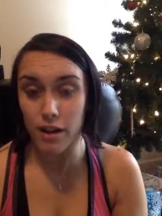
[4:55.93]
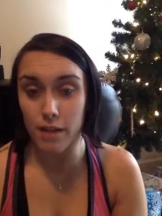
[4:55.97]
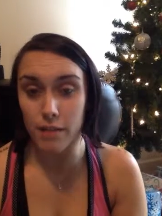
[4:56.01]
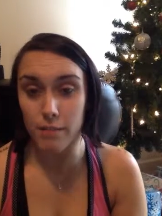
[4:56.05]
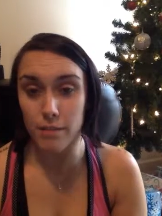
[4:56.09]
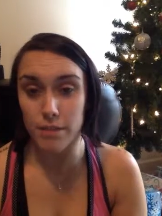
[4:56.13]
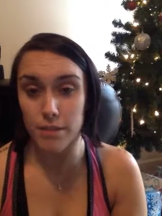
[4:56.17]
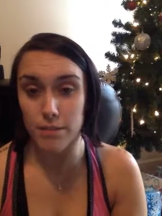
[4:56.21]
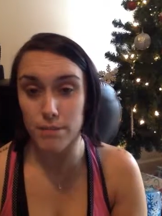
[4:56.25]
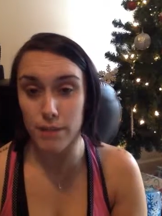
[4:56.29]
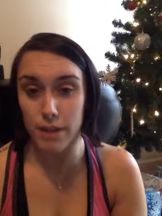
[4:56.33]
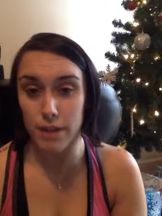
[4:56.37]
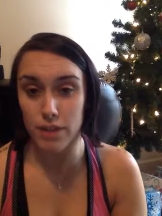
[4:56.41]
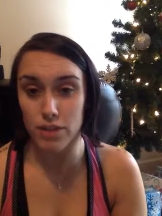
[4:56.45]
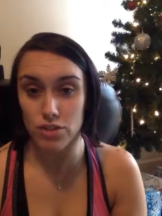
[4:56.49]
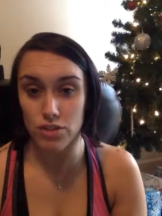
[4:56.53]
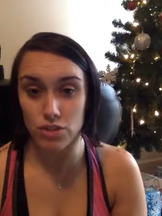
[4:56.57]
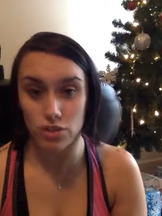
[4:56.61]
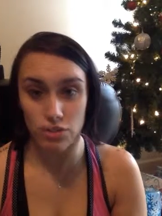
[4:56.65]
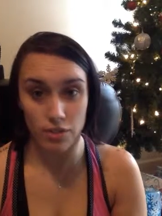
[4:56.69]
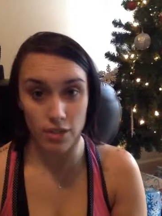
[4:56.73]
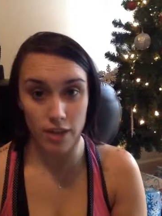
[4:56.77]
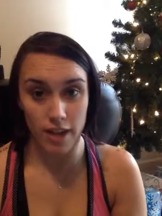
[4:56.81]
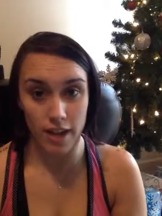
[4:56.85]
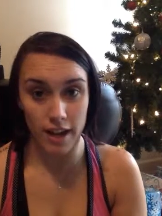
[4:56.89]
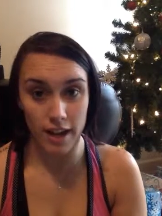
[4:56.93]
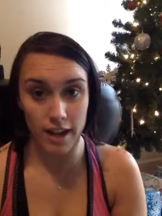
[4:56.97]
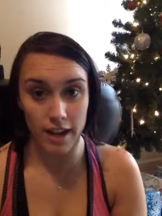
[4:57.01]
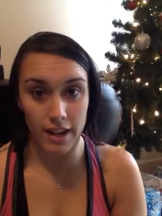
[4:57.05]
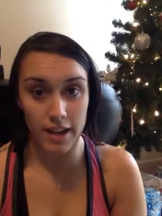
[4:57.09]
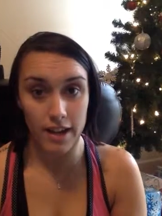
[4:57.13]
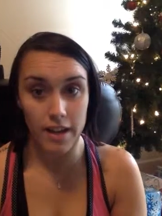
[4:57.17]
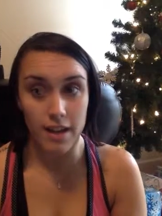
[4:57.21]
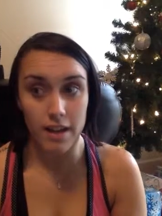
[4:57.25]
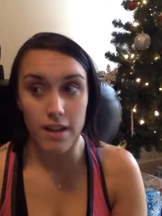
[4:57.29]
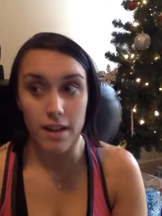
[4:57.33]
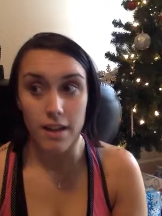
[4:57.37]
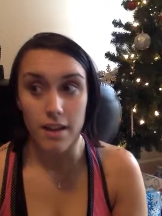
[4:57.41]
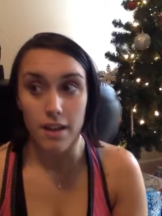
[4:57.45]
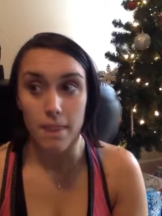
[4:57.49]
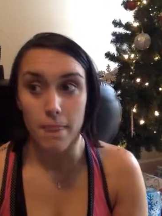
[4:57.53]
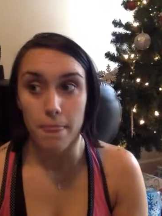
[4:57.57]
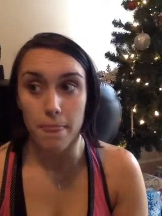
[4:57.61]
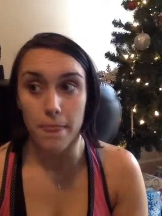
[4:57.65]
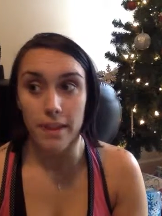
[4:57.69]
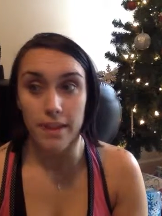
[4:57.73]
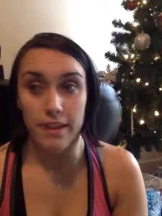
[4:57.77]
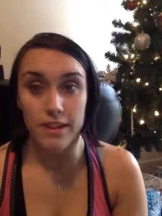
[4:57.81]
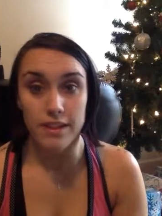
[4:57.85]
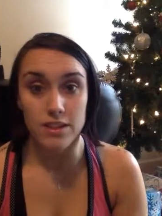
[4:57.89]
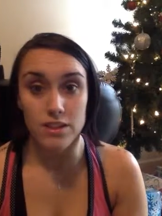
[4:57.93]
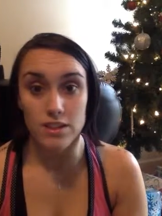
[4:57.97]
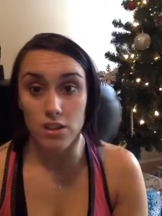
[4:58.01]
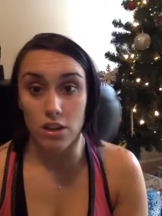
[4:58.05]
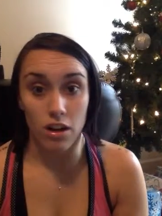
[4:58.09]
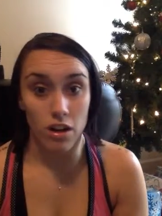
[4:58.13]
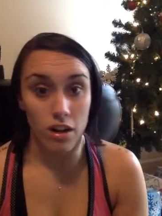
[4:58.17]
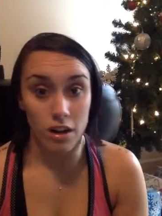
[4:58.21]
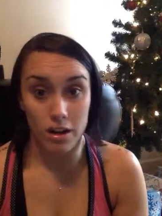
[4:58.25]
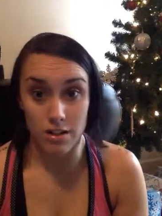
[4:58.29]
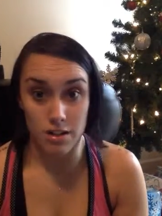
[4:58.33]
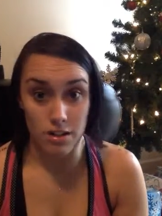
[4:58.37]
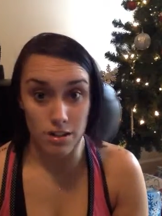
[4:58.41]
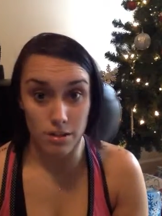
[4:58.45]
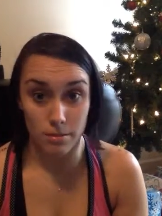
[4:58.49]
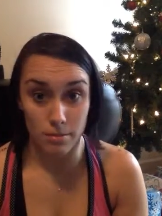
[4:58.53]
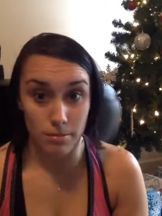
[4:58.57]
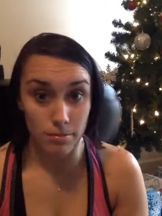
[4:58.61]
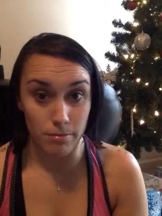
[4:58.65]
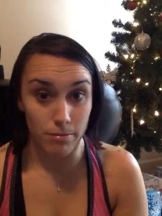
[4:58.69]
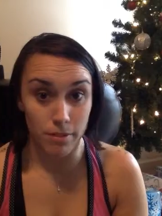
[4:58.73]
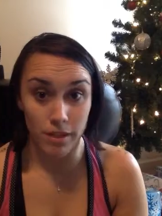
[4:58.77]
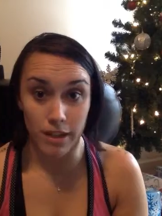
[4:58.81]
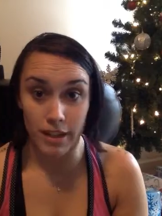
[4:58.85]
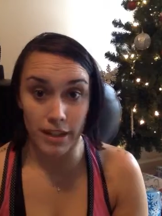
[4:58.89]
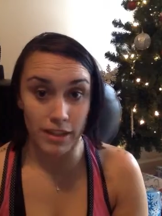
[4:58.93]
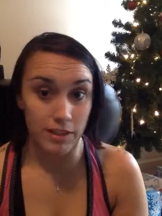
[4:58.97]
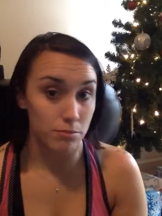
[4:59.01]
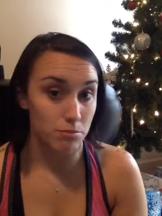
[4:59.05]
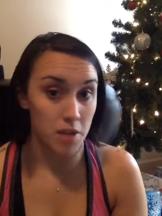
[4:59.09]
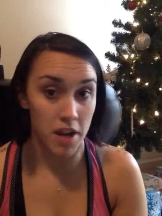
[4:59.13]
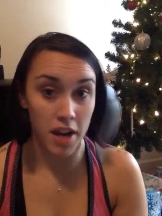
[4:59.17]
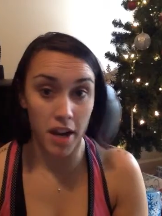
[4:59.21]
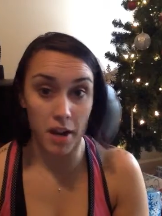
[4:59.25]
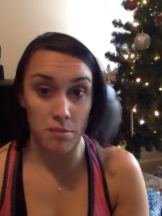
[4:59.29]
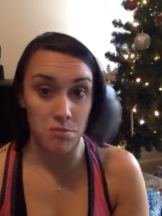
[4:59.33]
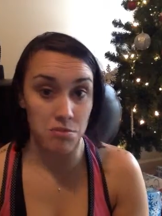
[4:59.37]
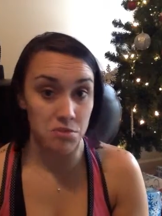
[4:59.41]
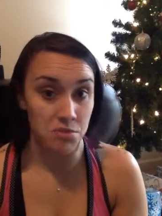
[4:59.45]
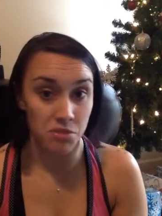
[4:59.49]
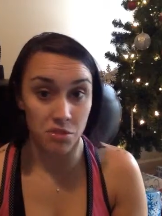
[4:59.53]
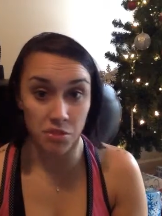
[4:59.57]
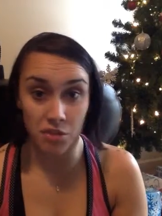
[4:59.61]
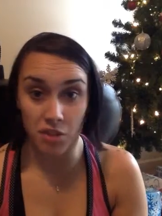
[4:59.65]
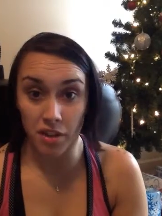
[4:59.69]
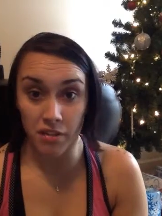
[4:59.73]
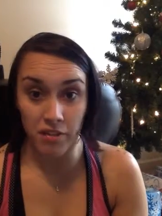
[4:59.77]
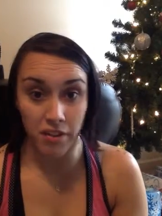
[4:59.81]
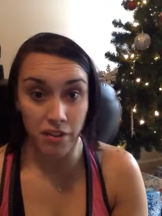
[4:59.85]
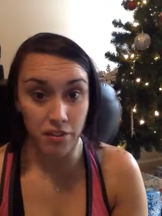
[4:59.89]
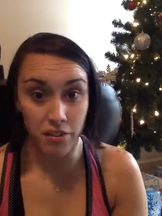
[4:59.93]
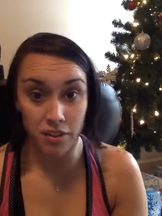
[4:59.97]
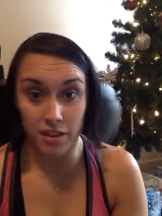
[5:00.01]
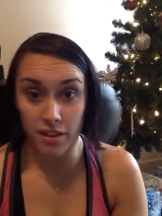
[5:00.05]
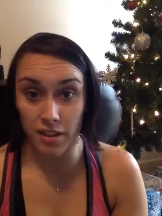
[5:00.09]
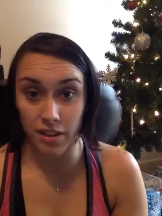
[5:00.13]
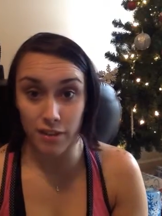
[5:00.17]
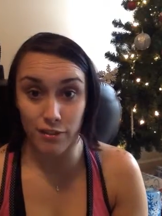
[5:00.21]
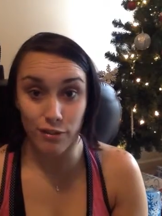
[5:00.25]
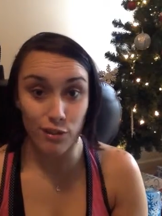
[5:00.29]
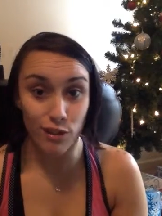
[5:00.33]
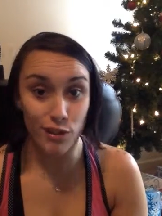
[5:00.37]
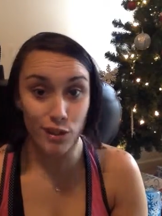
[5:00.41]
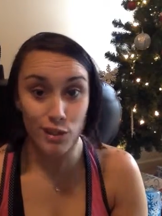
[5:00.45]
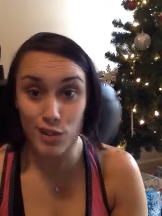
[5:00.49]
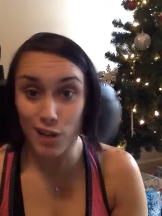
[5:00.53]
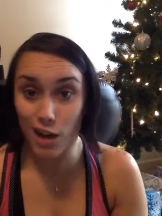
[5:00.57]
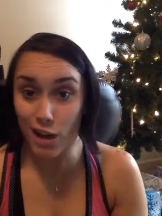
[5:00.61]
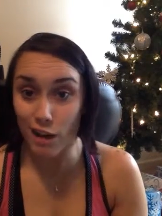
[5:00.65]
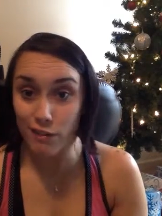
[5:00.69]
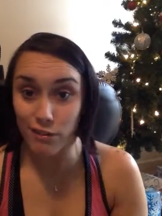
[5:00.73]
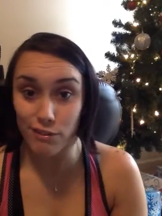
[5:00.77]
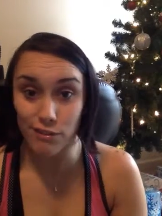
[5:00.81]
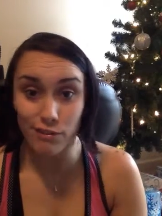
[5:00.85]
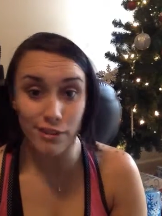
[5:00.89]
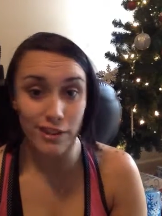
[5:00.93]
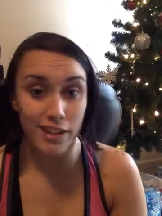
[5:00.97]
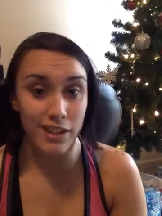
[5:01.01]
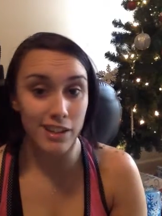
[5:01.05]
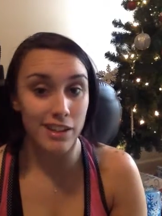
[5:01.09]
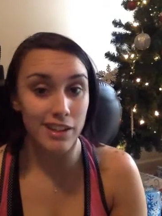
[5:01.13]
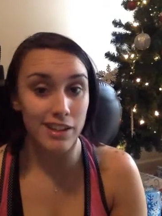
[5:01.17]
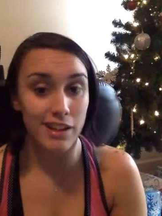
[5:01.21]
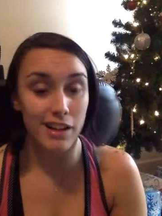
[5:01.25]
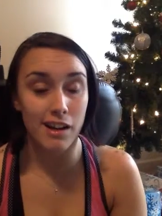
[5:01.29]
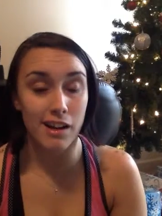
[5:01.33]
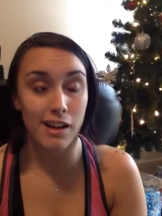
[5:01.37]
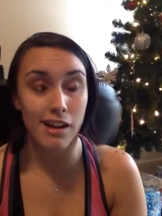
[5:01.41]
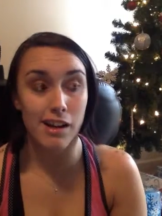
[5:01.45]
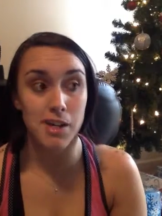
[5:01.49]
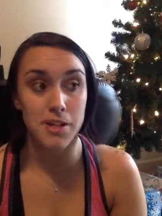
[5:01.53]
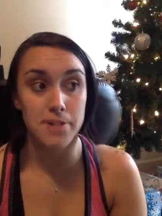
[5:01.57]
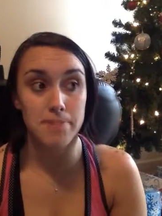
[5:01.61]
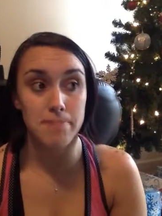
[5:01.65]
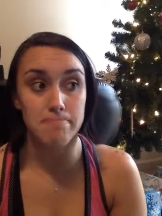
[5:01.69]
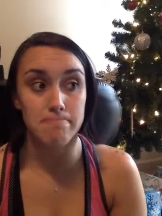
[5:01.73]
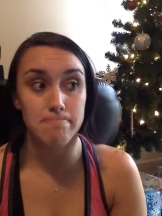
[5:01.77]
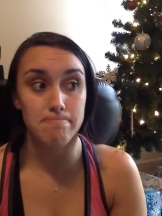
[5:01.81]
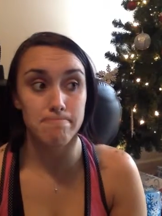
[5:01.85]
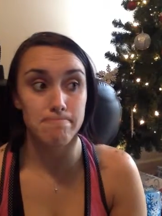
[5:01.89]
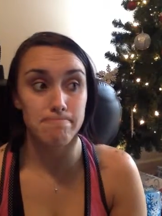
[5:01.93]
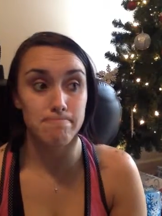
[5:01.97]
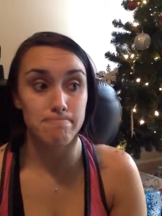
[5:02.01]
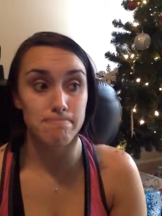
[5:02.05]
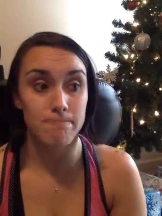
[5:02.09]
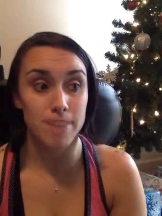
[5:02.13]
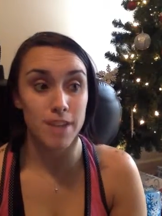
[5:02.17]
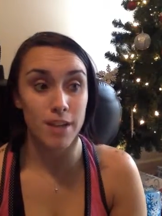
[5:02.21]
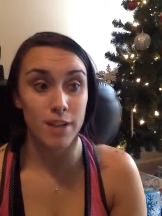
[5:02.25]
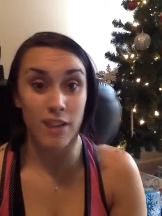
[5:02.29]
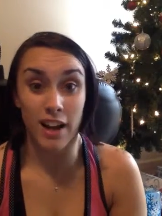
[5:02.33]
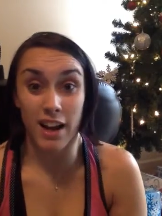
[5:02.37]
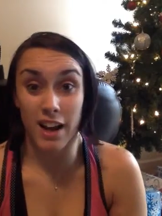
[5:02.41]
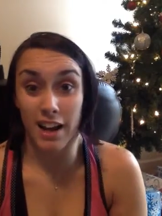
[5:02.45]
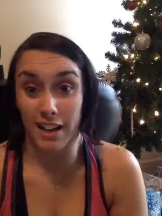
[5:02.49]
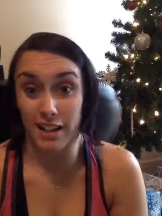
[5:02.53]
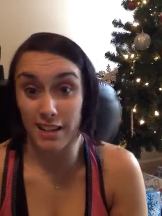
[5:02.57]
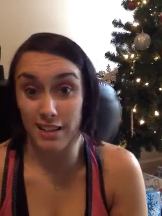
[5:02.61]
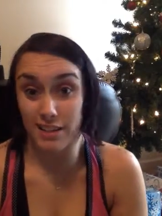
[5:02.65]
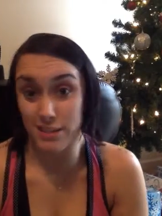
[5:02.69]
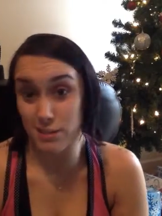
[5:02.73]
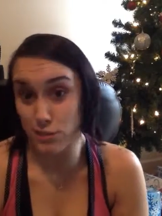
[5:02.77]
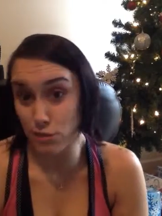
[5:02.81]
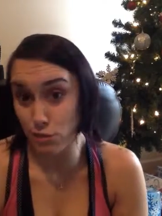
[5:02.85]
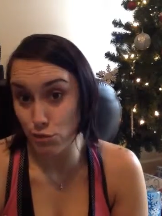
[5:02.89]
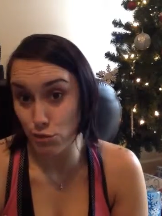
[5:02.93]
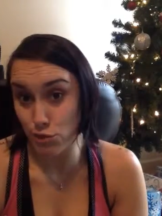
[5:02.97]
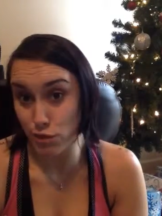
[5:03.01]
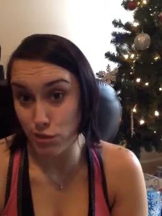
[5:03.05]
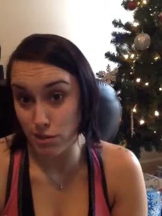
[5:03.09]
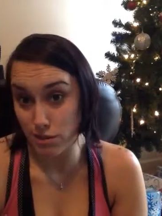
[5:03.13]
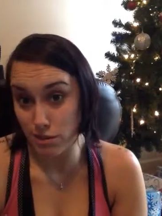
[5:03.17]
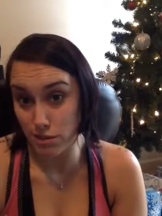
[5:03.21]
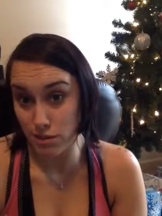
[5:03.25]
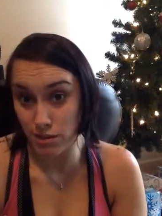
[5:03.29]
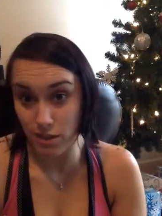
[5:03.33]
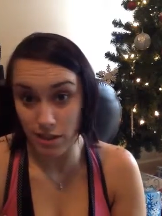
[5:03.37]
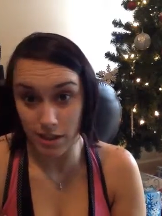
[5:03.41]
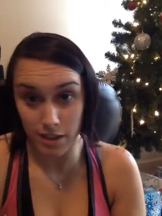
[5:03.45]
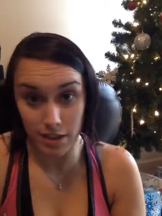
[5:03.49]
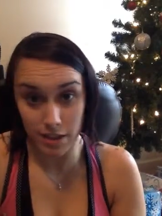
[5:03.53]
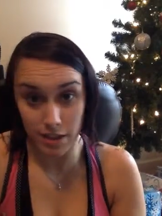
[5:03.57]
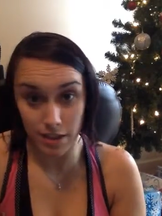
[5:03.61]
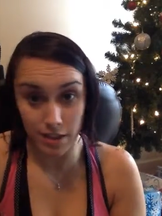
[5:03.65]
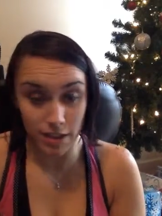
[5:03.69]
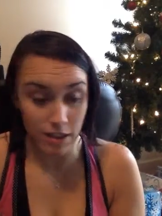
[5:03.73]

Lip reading: this past July, and it's awesome. Like, absolutely love everything I've cooked off of it. I would highly suggest getting